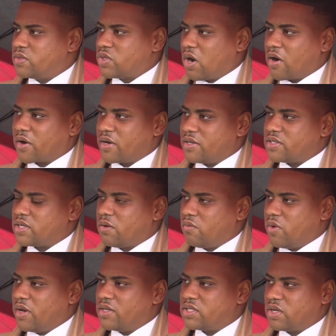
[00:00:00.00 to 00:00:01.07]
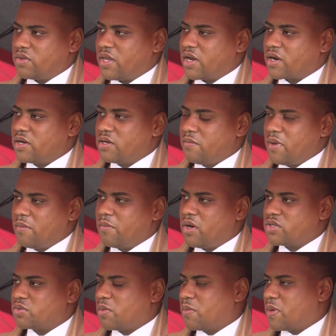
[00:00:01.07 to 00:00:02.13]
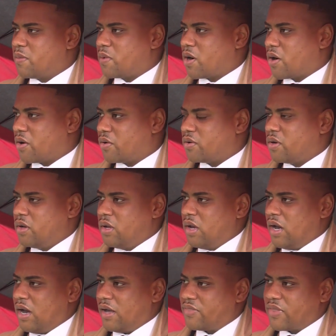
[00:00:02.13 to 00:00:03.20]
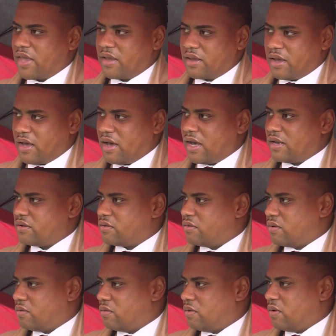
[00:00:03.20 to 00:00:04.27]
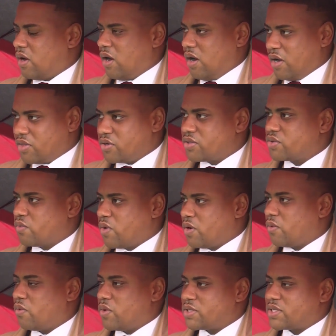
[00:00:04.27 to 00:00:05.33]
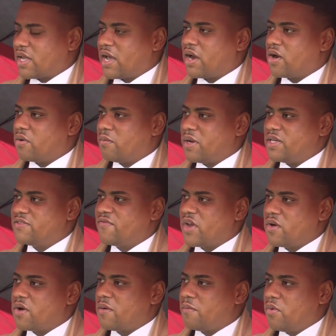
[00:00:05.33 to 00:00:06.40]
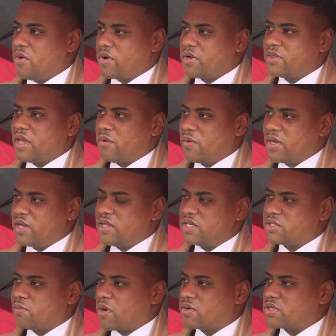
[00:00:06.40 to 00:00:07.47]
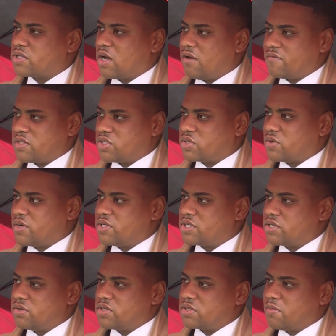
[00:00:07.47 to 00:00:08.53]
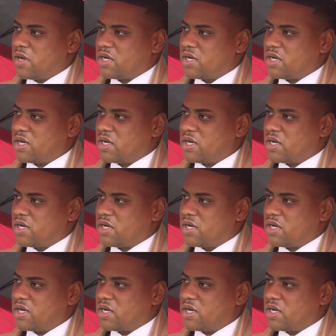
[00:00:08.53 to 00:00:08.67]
targeting someone. So there could have been multiple people hurt. Thank God others was not hurt, but it's very important that we get this person off the street as soon as